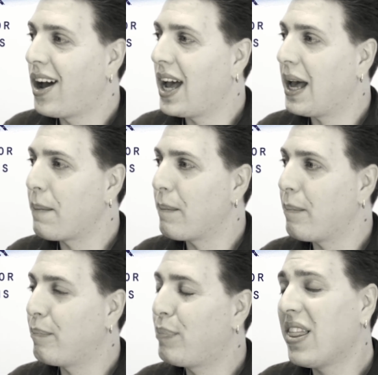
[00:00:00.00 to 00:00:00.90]

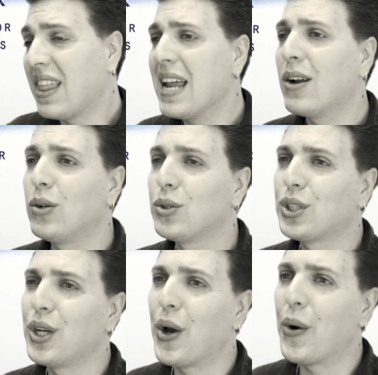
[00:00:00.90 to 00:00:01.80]
But then
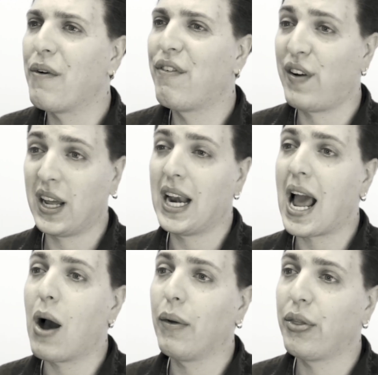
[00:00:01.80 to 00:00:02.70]
also finding
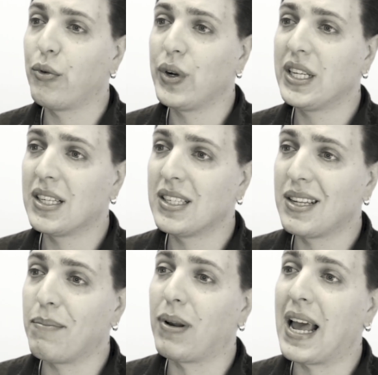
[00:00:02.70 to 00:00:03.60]
out the
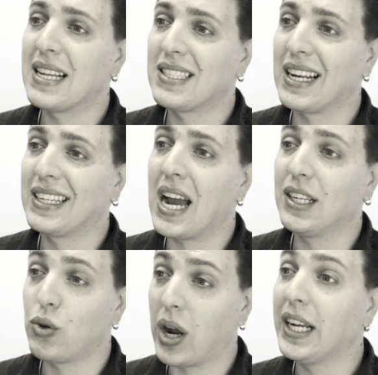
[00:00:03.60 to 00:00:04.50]
reasons and plans that
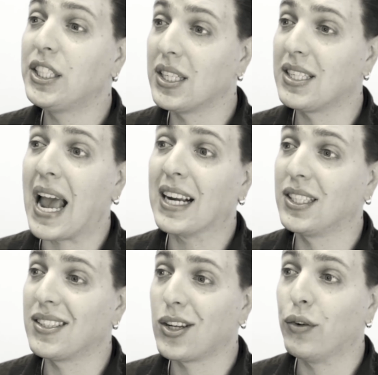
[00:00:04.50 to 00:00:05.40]
guide Draigas'
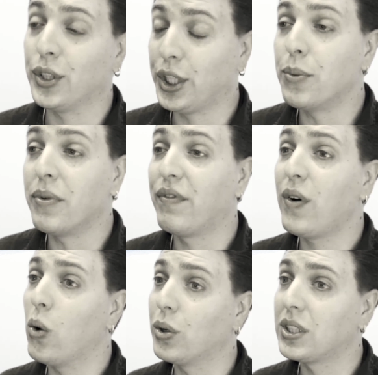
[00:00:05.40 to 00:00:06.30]
actions over human
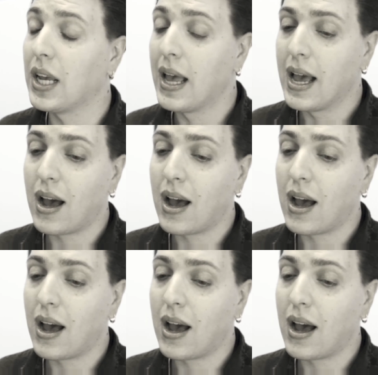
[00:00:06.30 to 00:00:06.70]
folks,